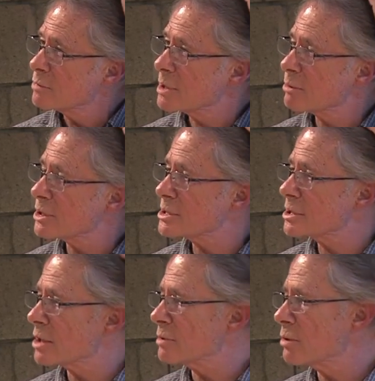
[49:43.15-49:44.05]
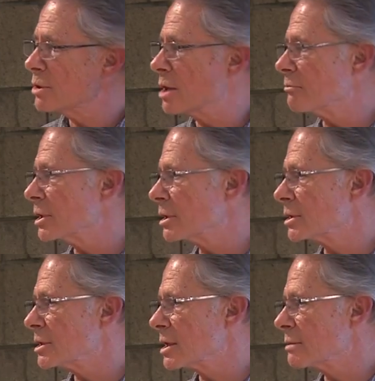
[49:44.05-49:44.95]
people just thought, well, we're not really
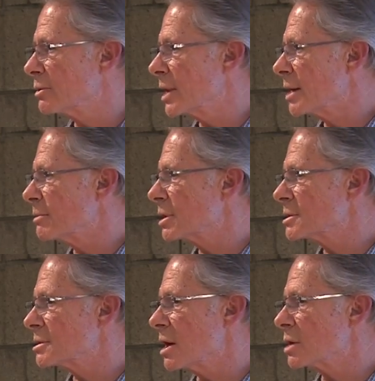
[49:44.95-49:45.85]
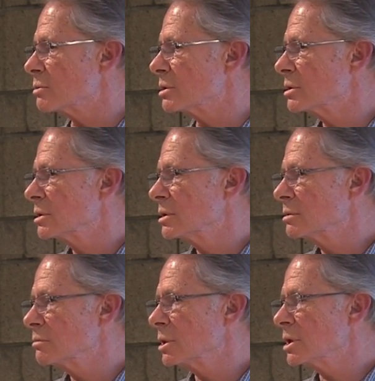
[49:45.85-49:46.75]
going to talk about that because it's awkward.
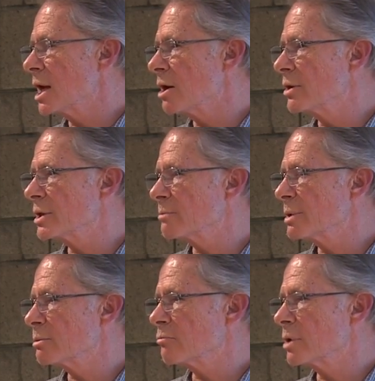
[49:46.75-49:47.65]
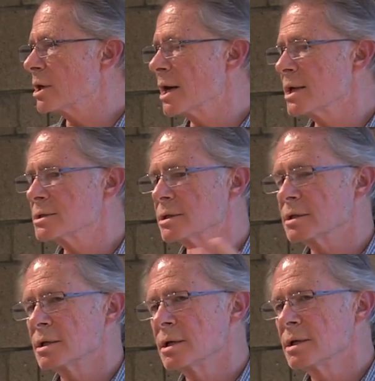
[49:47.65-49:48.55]
But now I think people realize that
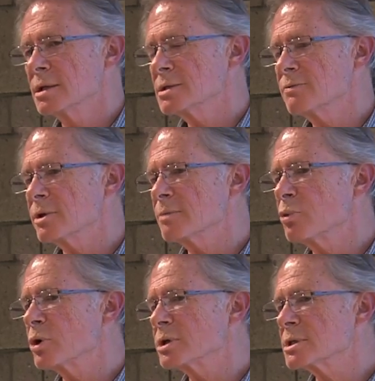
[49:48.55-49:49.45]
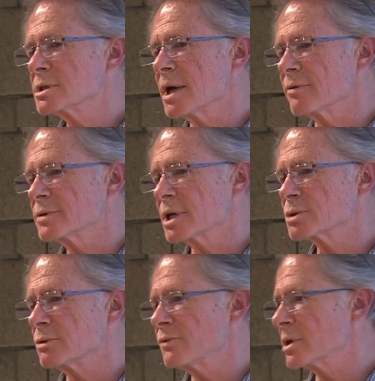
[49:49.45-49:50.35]
this is very important stuff.
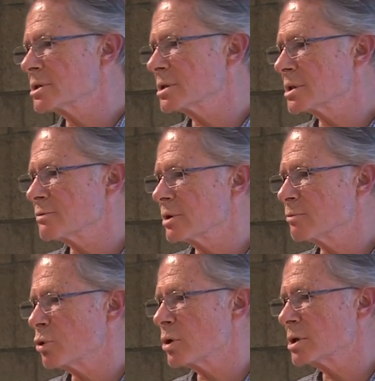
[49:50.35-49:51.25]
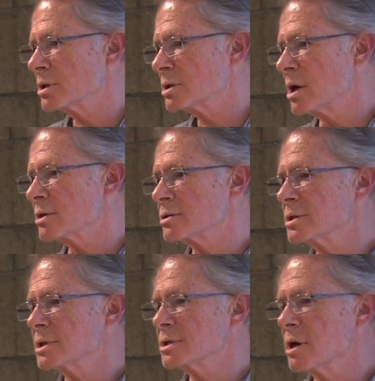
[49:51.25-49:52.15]
Sexual functioning is very important. Doctors
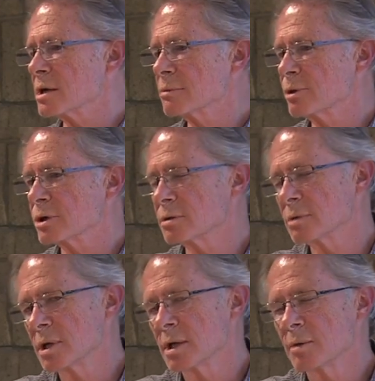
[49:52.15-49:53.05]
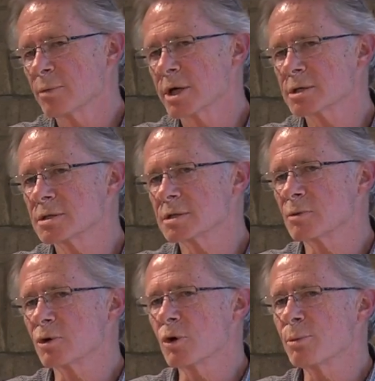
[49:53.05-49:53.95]
need to talk about it. Patients are
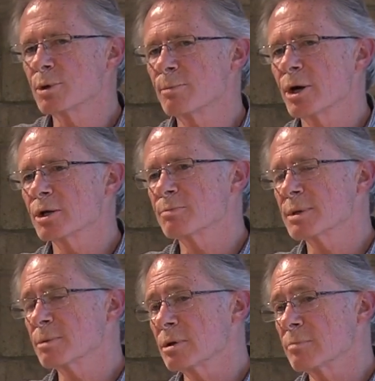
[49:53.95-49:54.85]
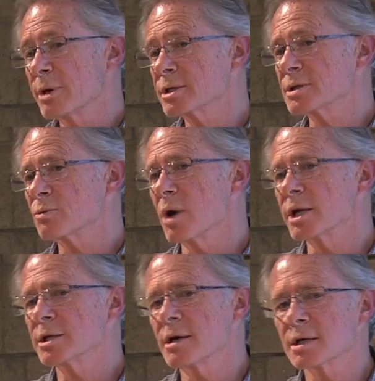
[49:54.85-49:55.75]
more open about it. People, patients
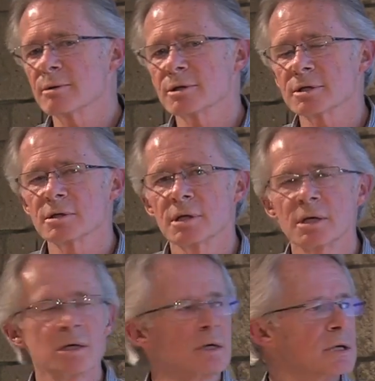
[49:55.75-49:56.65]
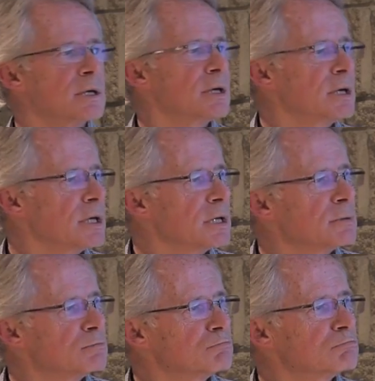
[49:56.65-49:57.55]
want to talk about it.
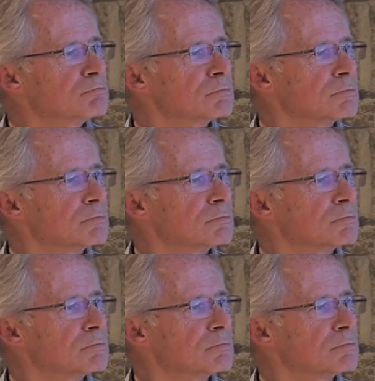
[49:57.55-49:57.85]
Um,